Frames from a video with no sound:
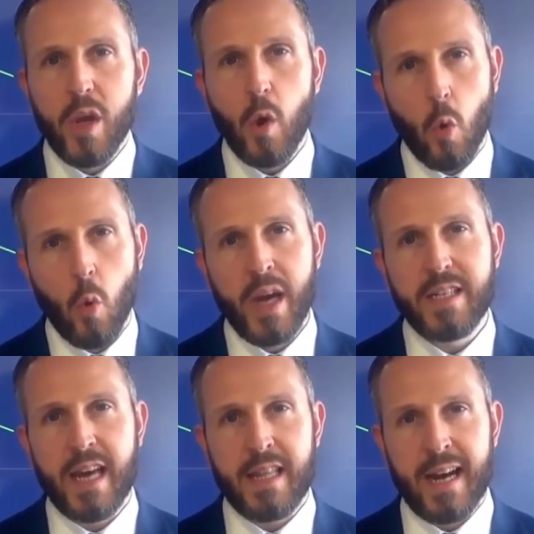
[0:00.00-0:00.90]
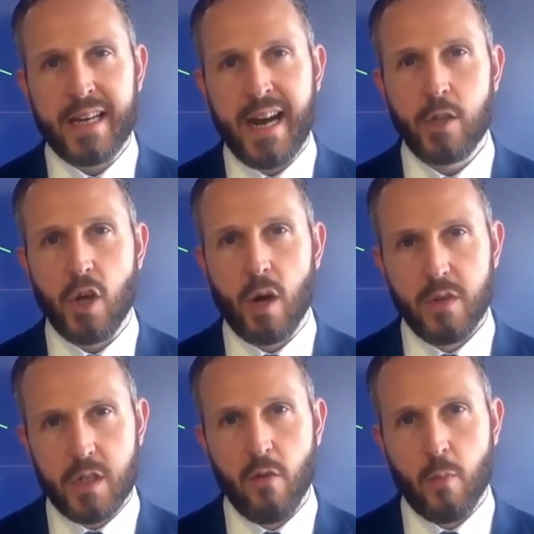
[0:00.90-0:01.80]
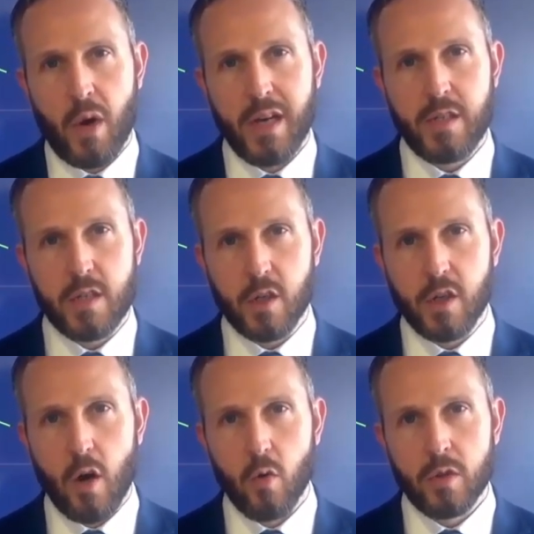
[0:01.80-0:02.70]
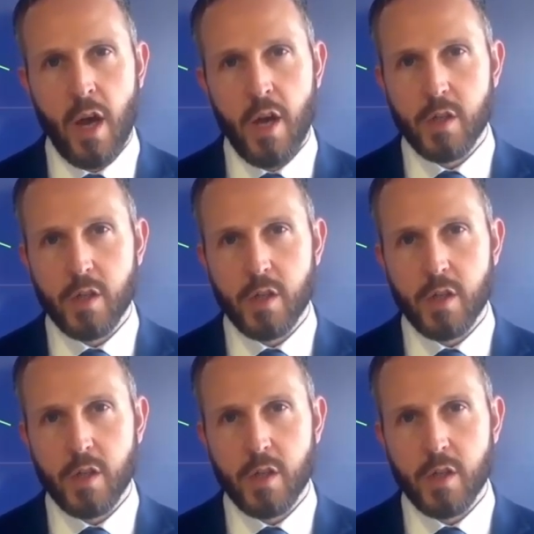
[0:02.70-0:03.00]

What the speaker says: we always get that catch up with silver prices to gold.